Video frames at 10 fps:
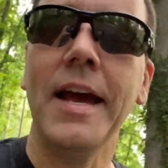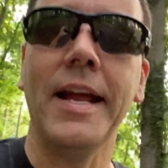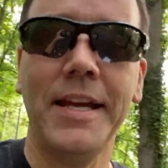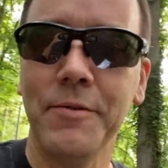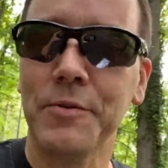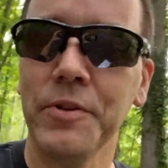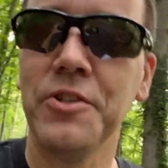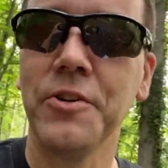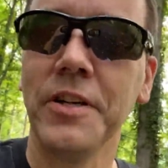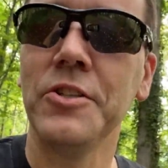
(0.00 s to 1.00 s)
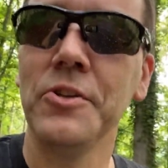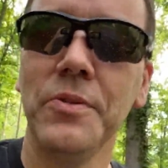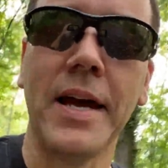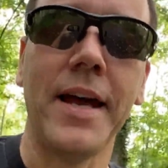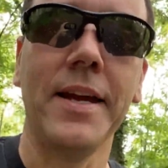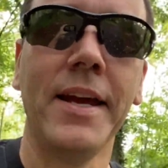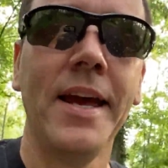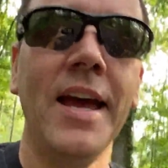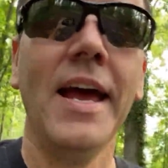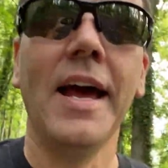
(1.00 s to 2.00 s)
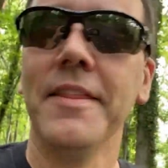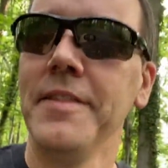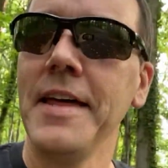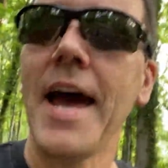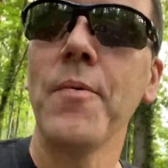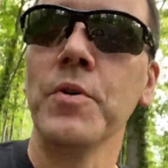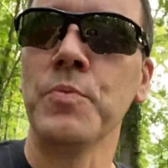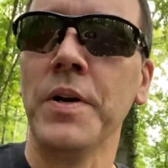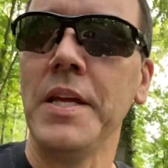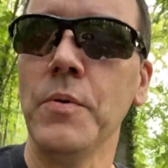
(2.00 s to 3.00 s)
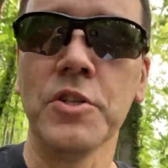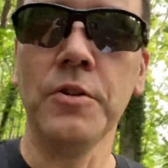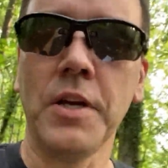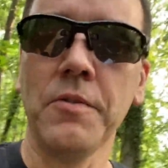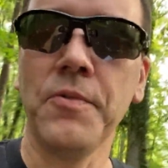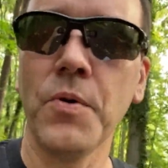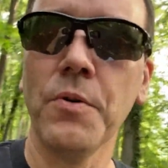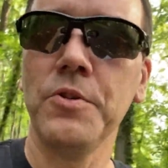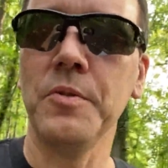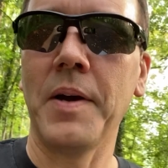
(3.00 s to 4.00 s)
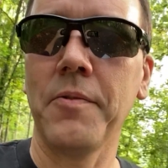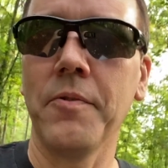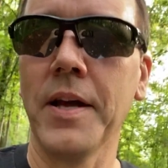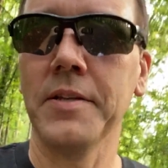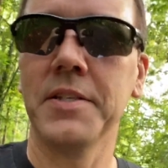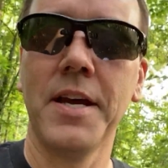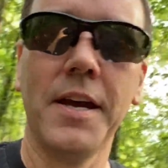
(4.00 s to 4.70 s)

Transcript: And he was returning to that. And that was what he was looking forward to, my friends.